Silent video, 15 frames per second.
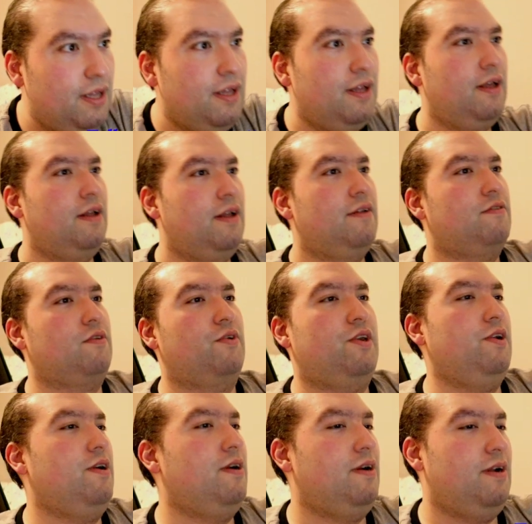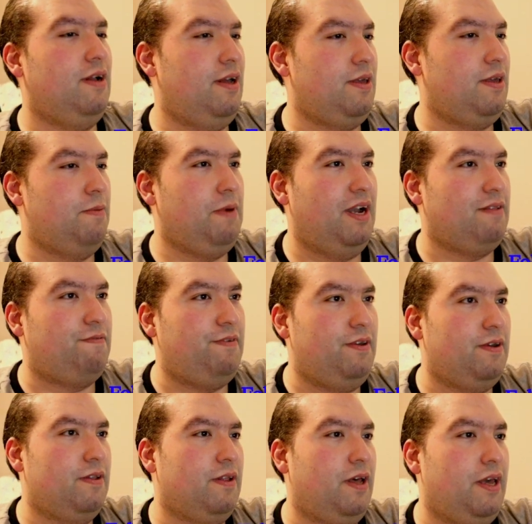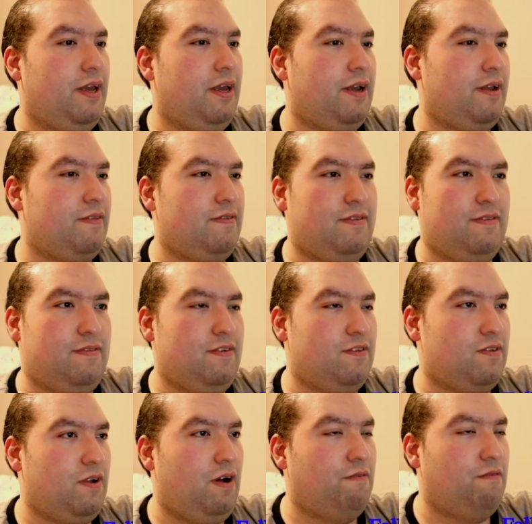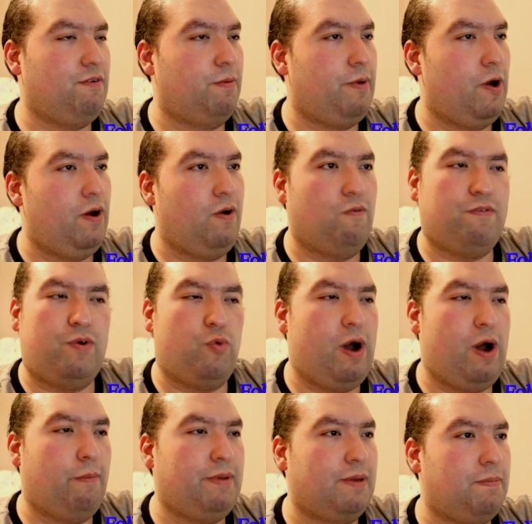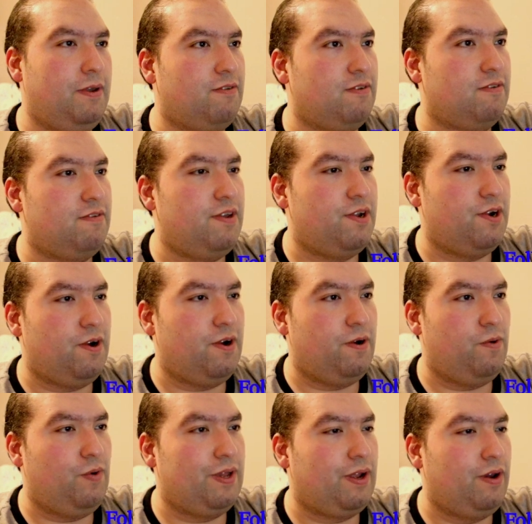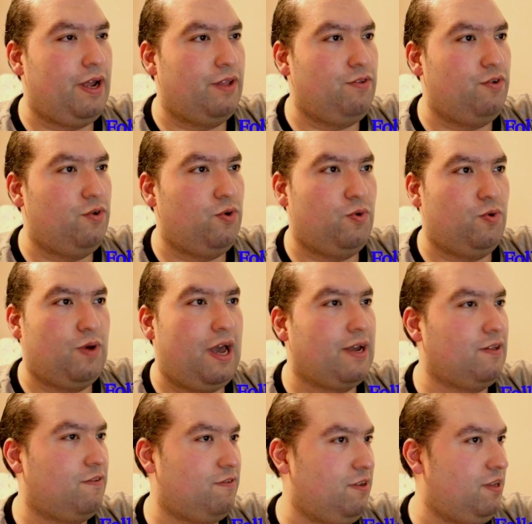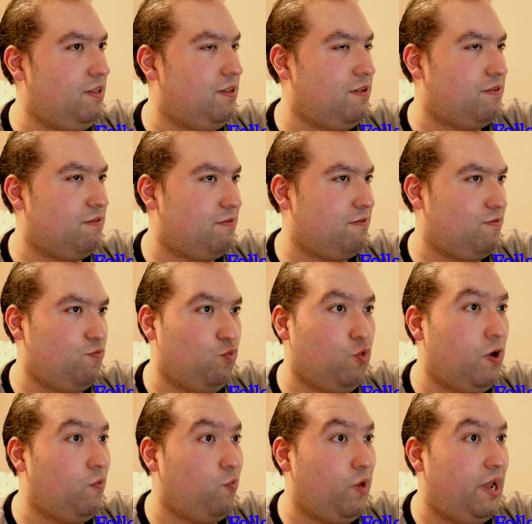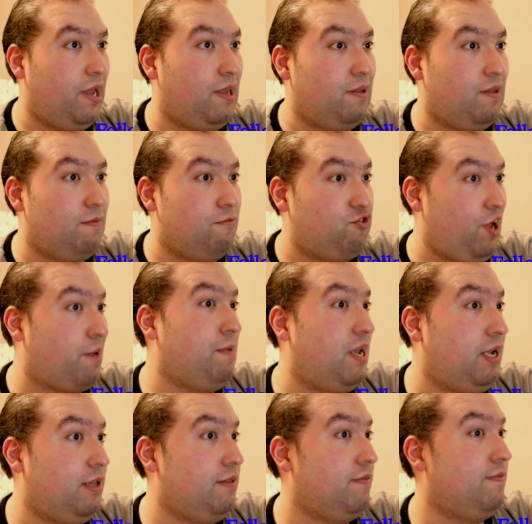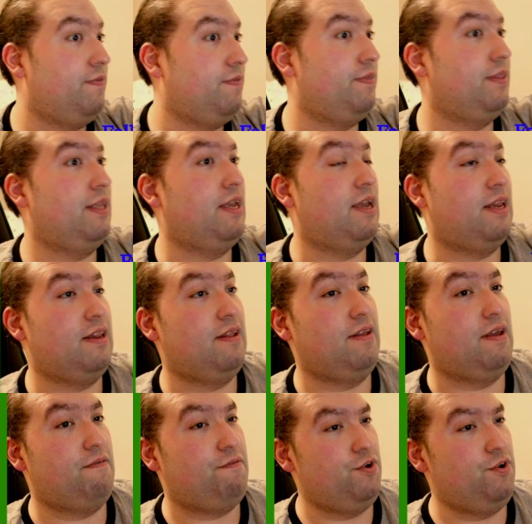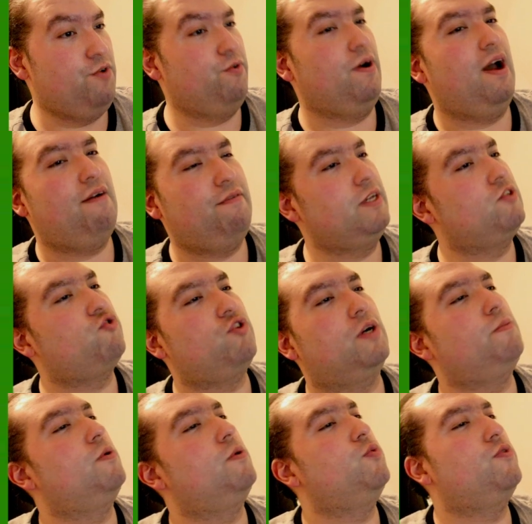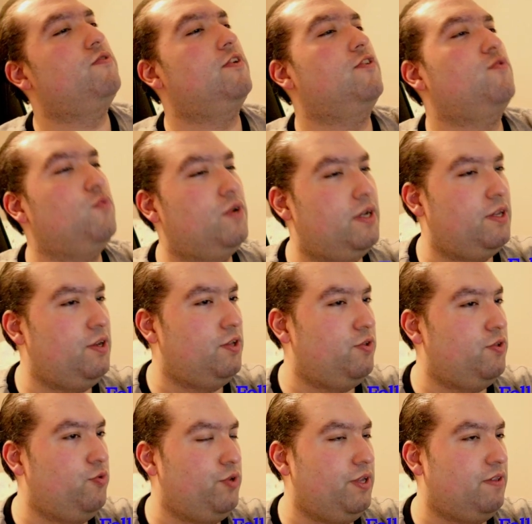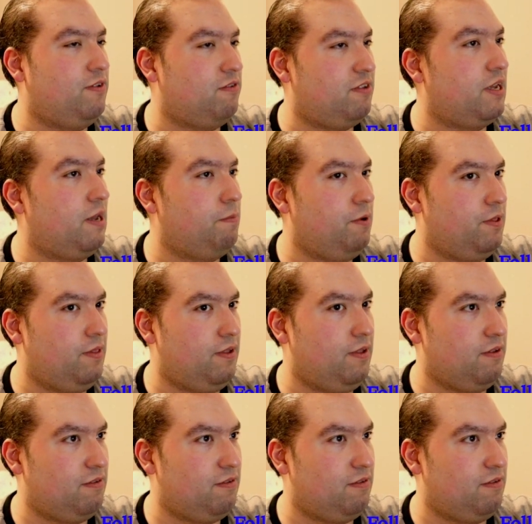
So here you might feel like there's overwhelming pieces here. What could I do? I could see this one-way checkmate. And if you're having trouble with this one, you do need to think about this.